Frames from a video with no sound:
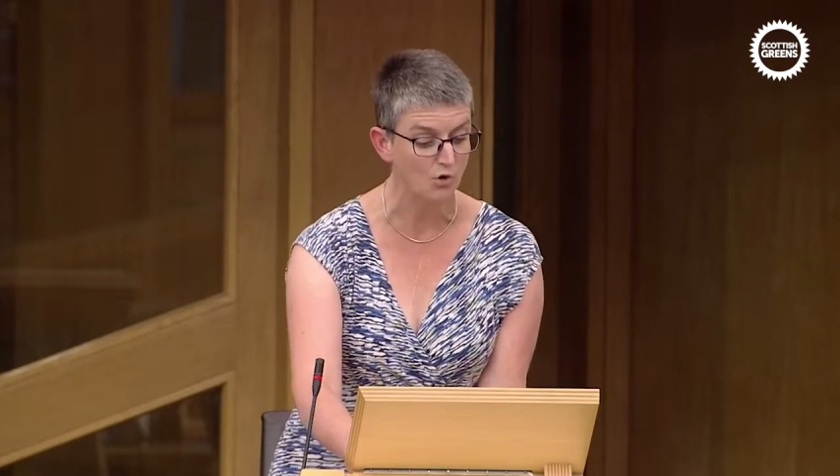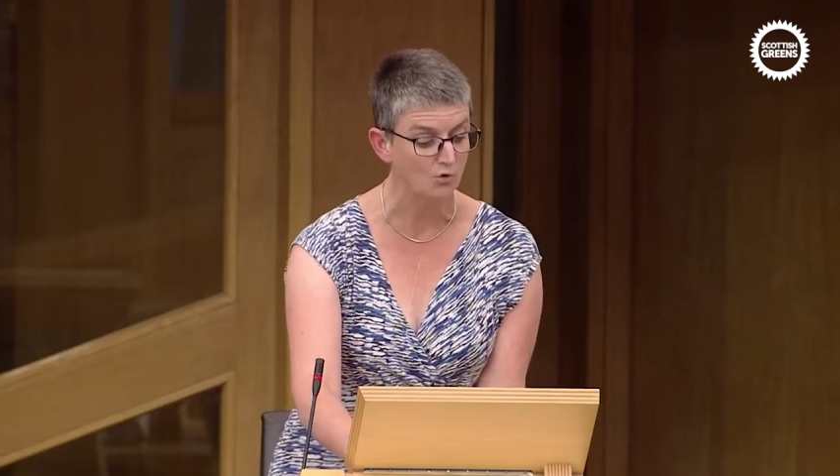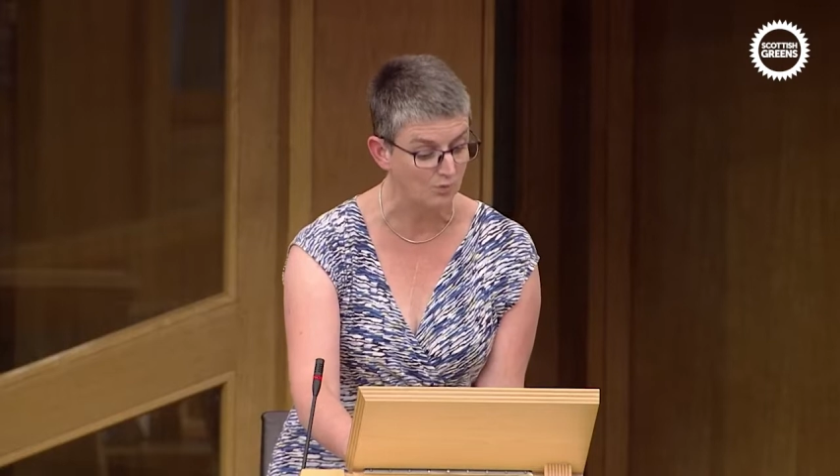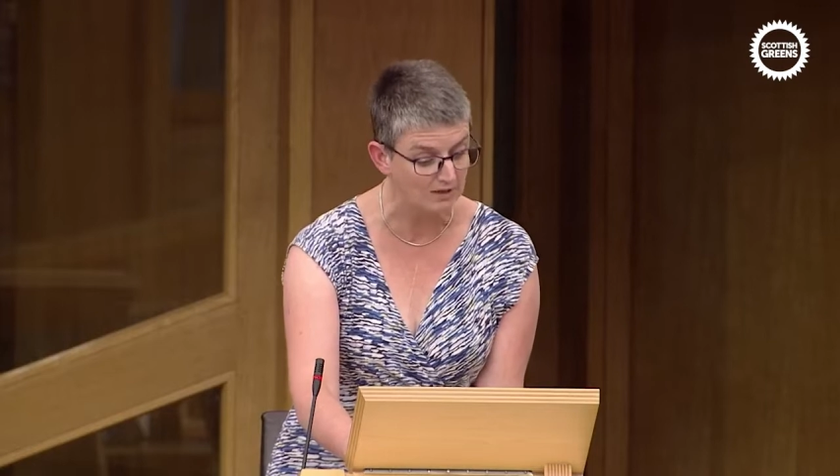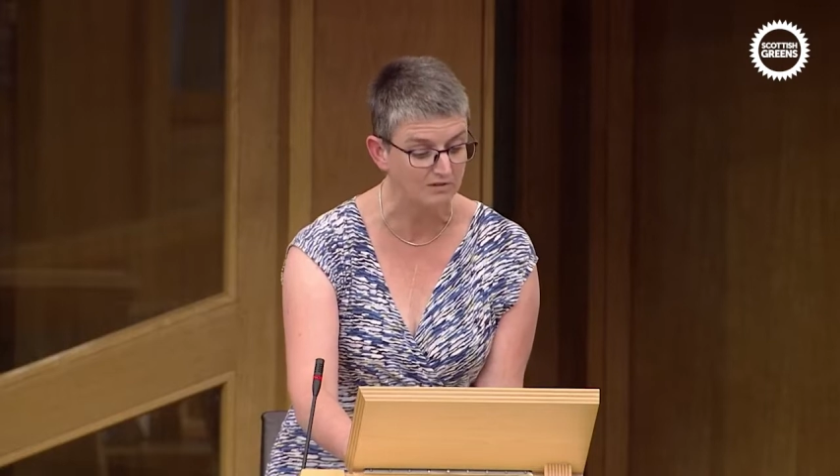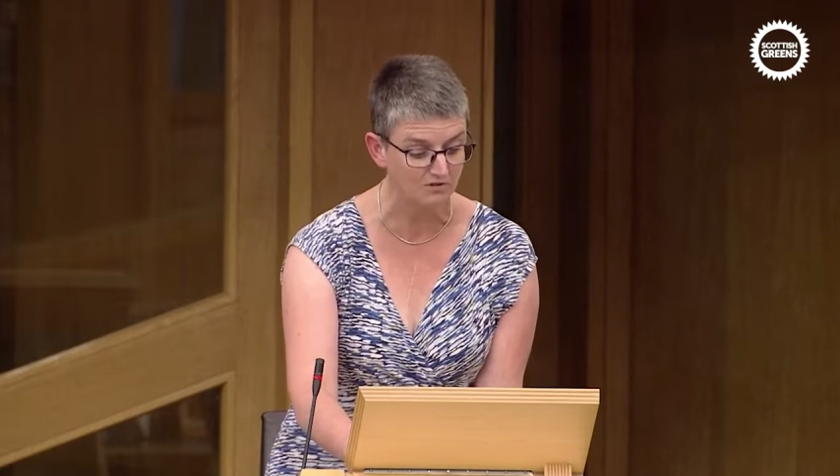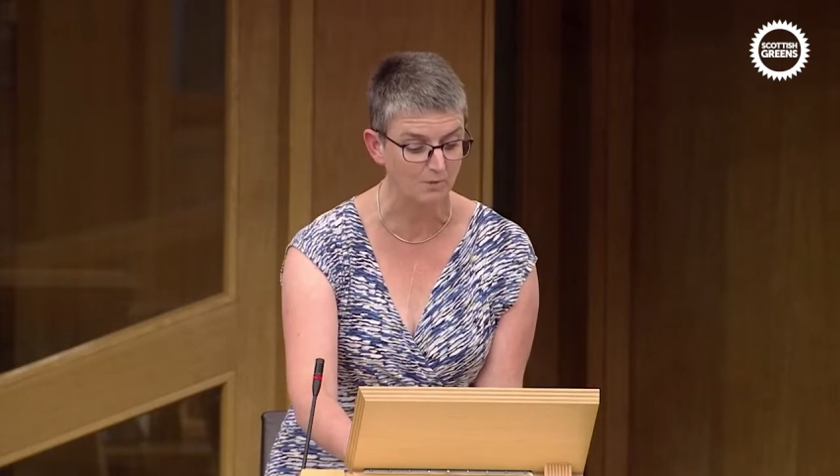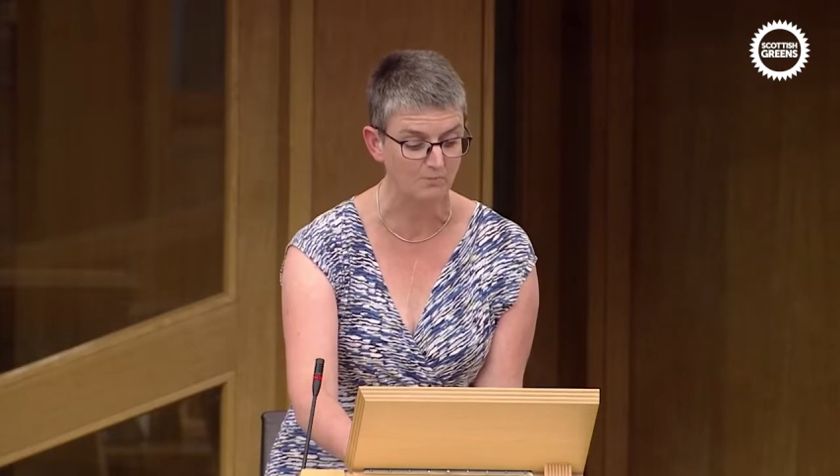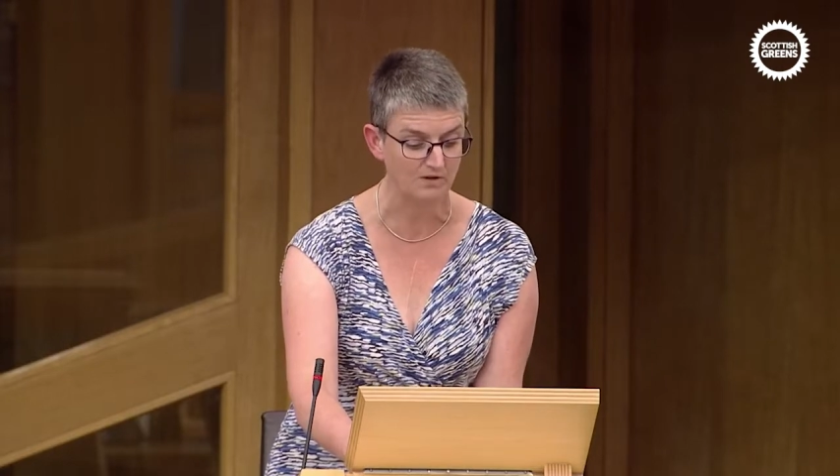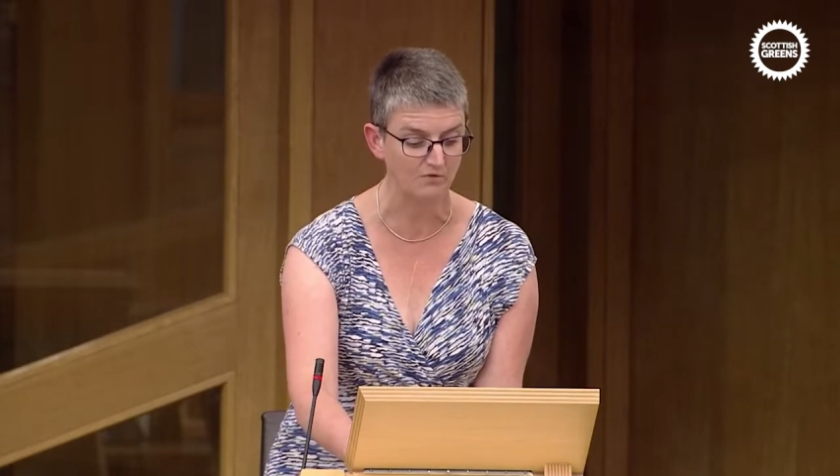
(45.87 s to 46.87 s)
real
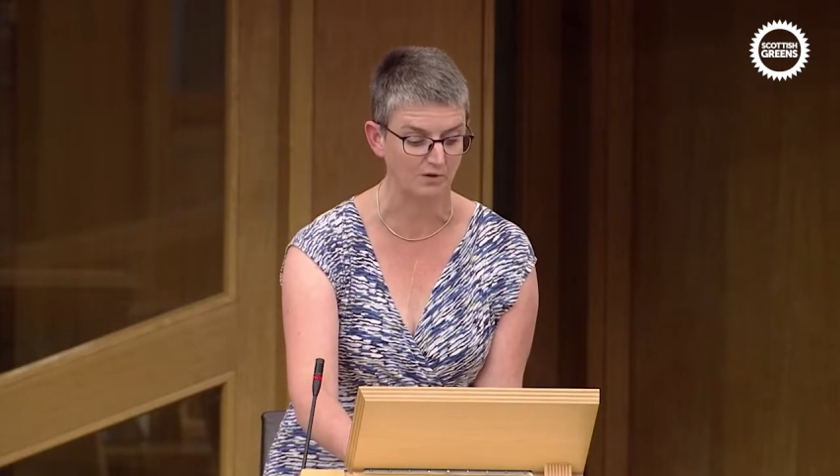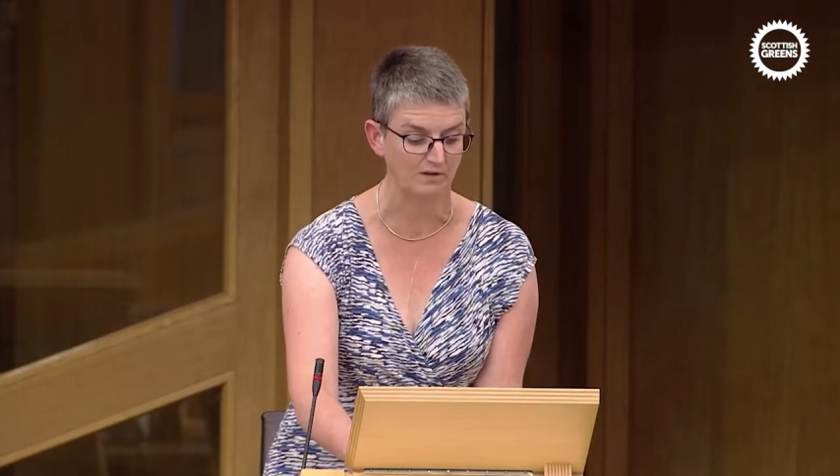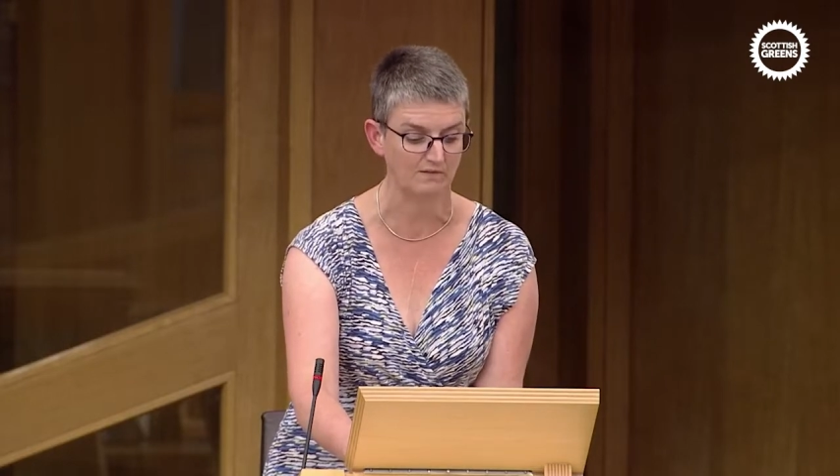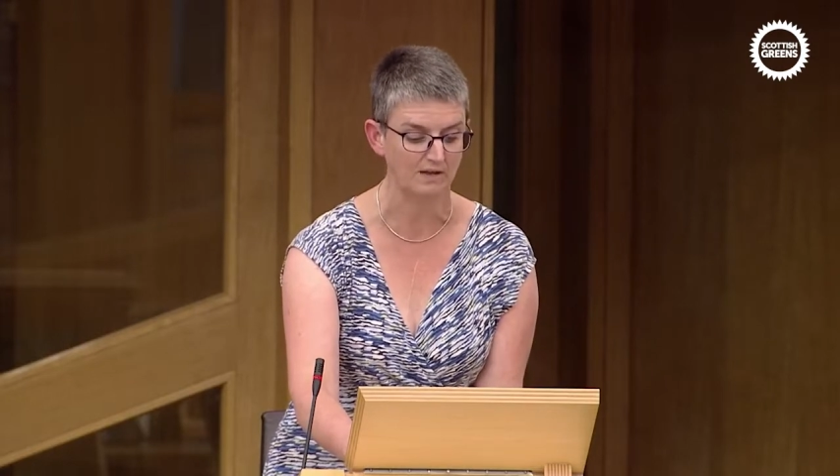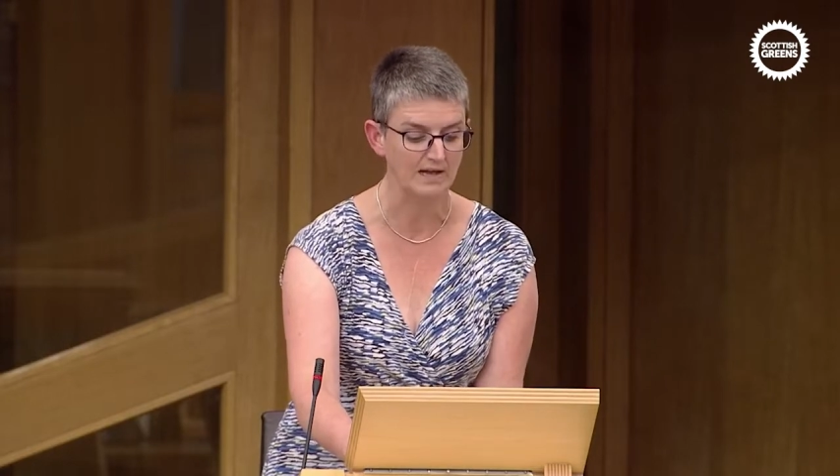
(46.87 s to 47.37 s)
terms increase